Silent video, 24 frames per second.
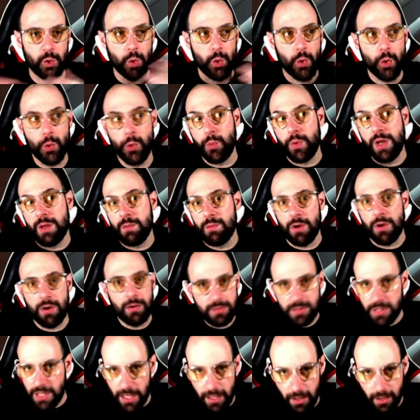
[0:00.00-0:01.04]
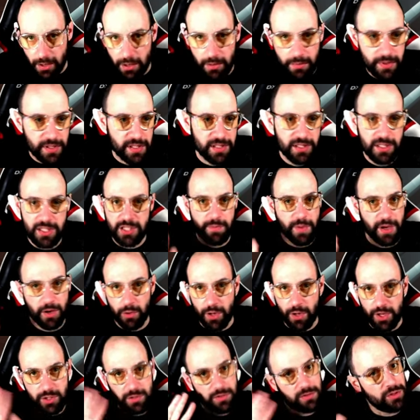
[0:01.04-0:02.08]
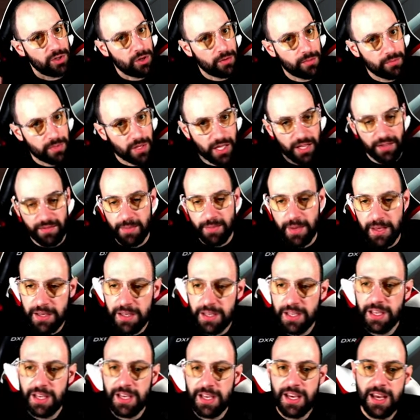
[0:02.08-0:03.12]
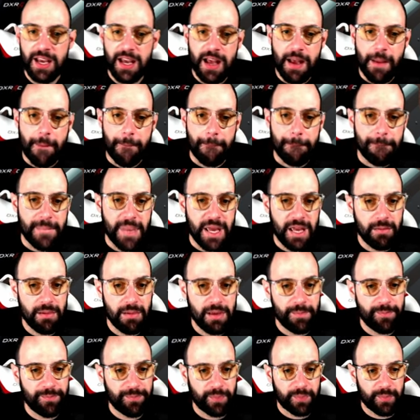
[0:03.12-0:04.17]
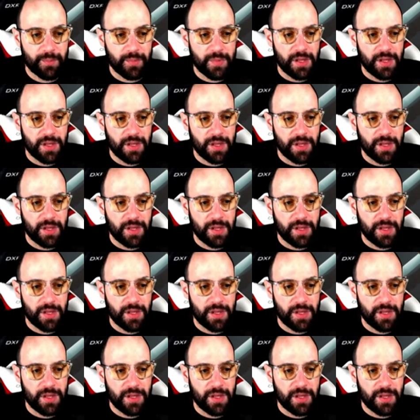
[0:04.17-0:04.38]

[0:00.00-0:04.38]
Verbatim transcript: two, three months. I don't know, this is speculation, don't believe me. Maybe